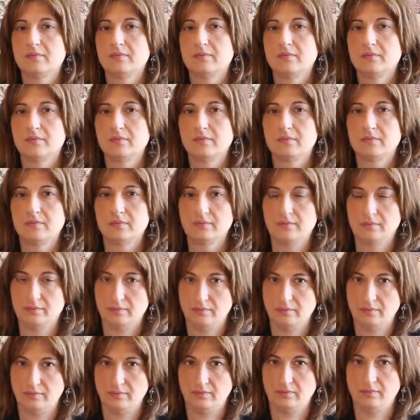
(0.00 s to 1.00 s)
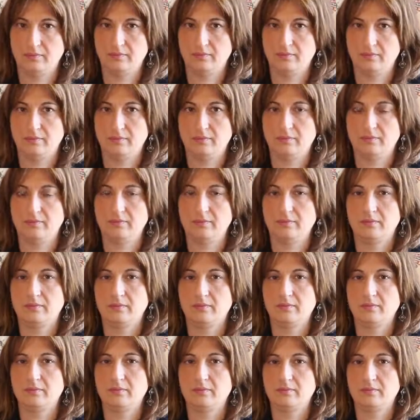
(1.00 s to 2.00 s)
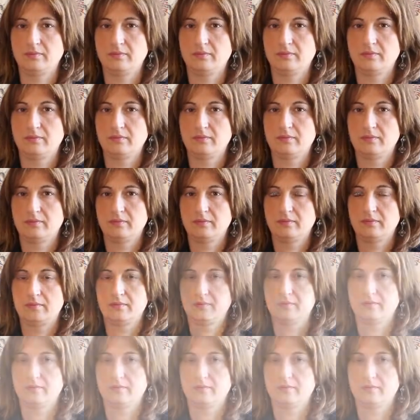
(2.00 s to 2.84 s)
No words are spoken by the person on screen.